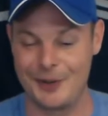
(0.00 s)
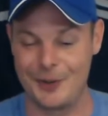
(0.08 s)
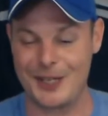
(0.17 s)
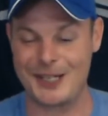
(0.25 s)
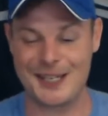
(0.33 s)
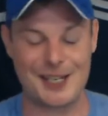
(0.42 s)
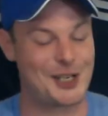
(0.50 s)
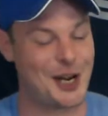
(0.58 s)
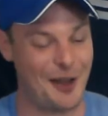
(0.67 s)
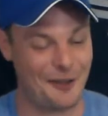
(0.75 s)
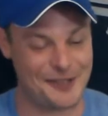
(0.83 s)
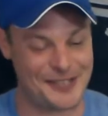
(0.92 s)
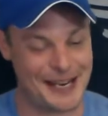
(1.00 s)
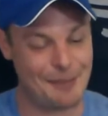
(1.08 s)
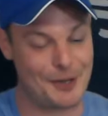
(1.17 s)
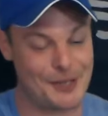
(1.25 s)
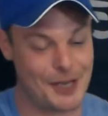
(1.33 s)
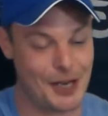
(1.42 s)
a
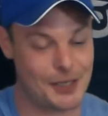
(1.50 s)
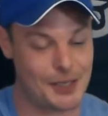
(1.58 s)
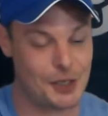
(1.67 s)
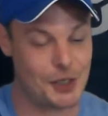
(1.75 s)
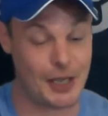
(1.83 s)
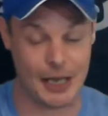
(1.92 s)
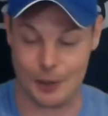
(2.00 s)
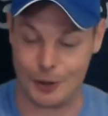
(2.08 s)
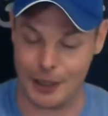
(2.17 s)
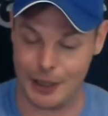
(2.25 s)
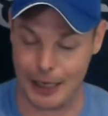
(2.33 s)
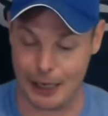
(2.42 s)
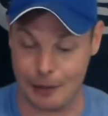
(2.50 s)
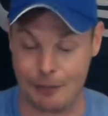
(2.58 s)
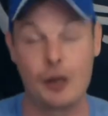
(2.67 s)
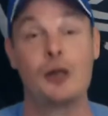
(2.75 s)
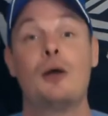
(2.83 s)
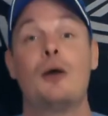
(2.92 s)
shelf-stable sausage that you can get
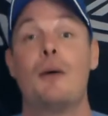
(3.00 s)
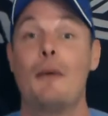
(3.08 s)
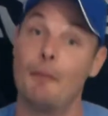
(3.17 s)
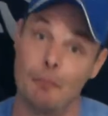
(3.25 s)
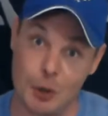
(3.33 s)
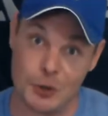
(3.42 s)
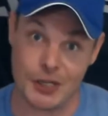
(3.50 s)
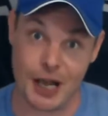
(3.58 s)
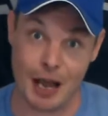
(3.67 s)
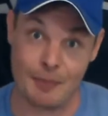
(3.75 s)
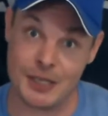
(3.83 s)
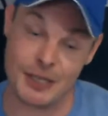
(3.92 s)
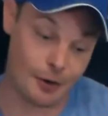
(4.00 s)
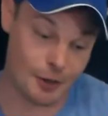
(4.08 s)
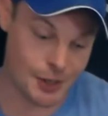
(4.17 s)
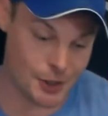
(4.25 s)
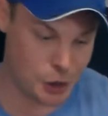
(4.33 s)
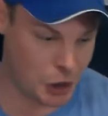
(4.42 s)
in most
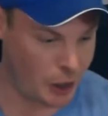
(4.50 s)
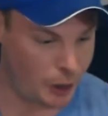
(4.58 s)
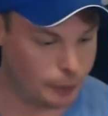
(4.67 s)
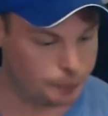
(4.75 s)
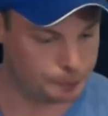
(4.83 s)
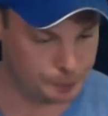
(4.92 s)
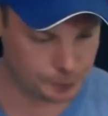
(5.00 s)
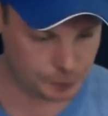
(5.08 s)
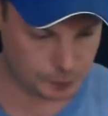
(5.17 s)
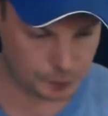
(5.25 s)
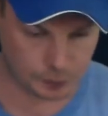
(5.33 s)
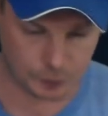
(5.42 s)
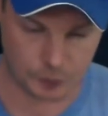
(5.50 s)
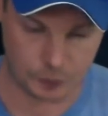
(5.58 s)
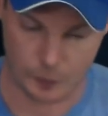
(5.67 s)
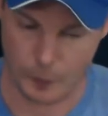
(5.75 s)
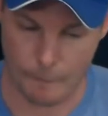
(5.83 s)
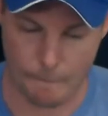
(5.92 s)
commissaries in jail.
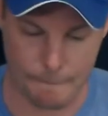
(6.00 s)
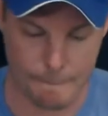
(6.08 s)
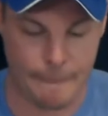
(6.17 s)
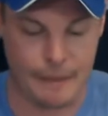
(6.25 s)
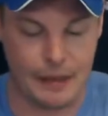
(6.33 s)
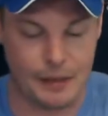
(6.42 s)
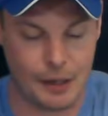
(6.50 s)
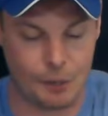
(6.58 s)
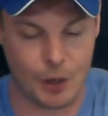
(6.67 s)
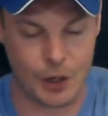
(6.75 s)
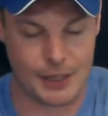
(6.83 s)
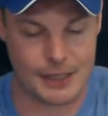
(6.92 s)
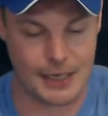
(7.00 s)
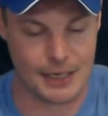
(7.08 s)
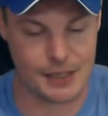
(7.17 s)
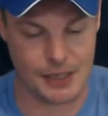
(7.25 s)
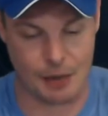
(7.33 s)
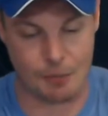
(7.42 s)
Then we're going to take
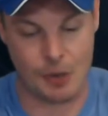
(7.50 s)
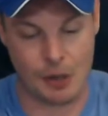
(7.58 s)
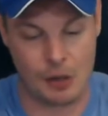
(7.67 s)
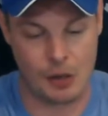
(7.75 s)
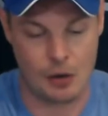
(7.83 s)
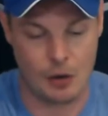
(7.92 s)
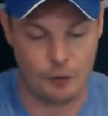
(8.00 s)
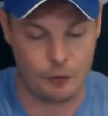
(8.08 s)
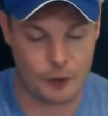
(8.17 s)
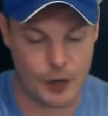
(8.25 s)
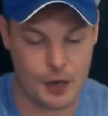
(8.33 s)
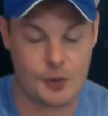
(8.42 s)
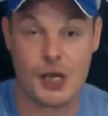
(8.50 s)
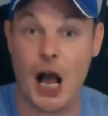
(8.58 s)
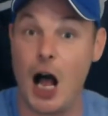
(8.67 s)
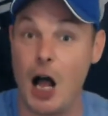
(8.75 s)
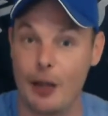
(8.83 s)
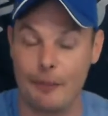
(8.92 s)
some Fritos
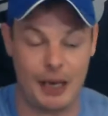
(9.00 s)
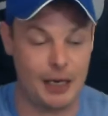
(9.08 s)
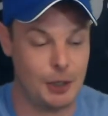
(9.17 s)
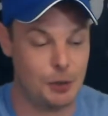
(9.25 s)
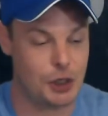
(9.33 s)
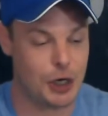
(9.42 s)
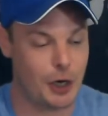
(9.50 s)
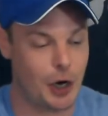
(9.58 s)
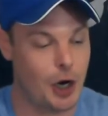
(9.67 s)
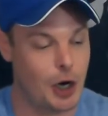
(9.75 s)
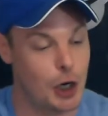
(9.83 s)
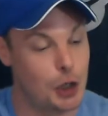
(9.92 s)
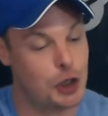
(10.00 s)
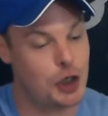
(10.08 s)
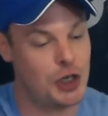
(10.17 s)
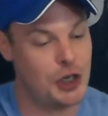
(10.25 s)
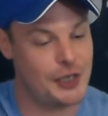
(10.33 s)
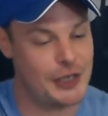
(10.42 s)
jalapeno cheddar
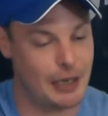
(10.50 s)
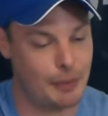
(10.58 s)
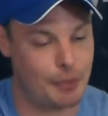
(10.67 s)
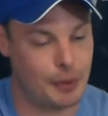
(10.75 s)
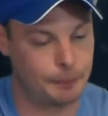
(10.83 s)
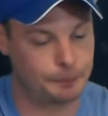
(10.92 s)
cheese dip.